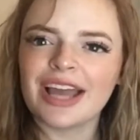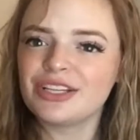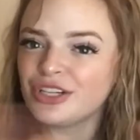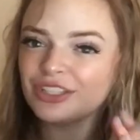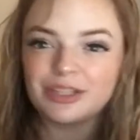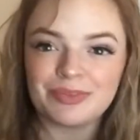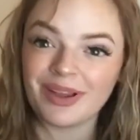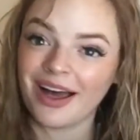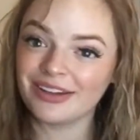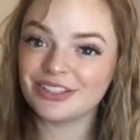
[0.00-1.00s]
I took the
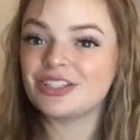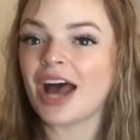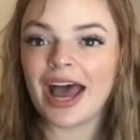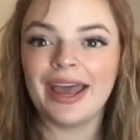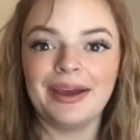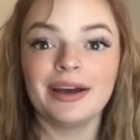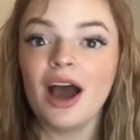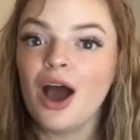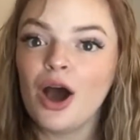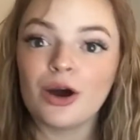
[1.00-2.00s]
plunge. I
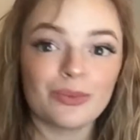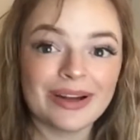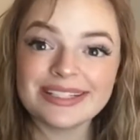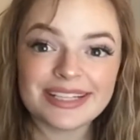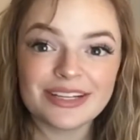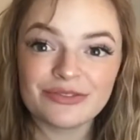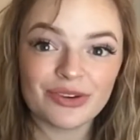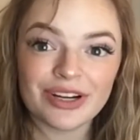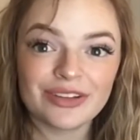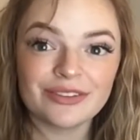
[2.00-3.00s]
went in
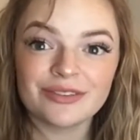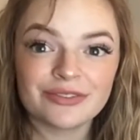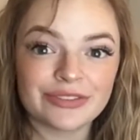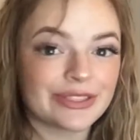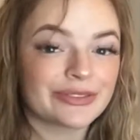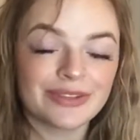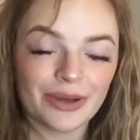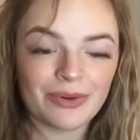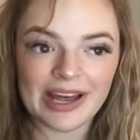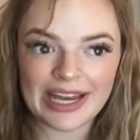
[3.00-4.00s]
for it for a
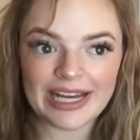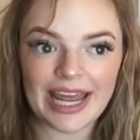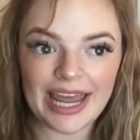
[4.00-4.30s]
real one,